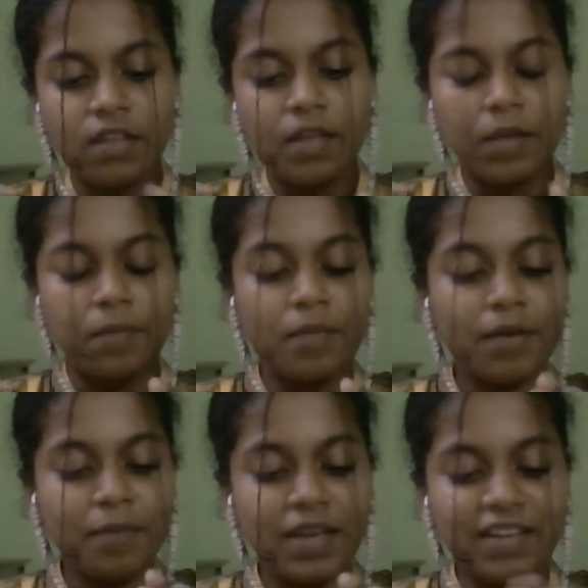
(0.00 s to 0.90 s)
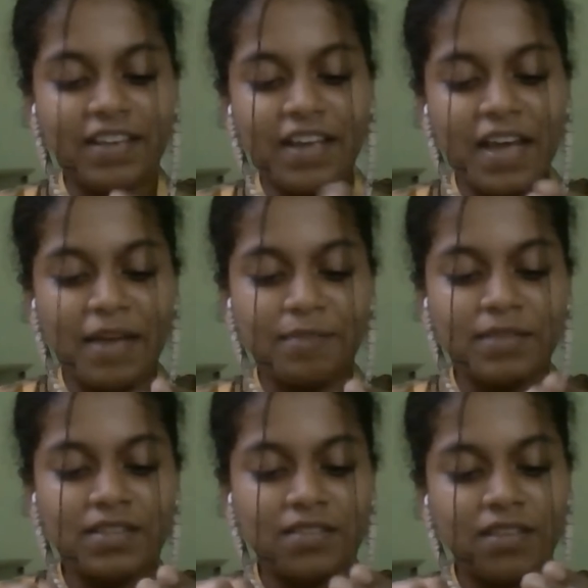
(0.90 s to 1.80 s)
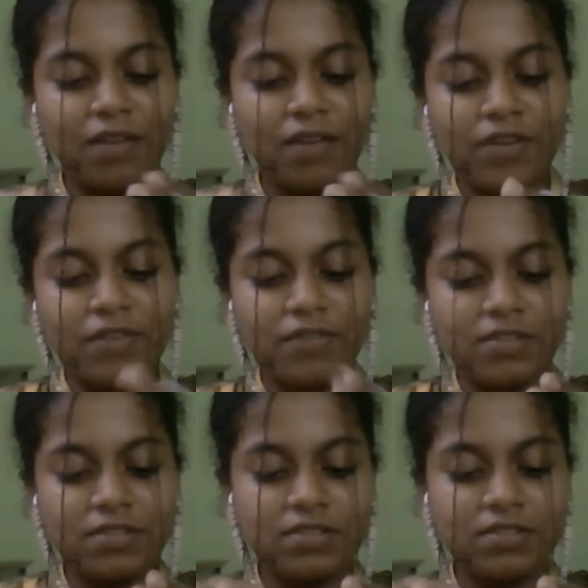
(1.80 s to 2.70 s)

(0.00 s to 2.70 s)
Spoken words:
making handmade stuff, I could say.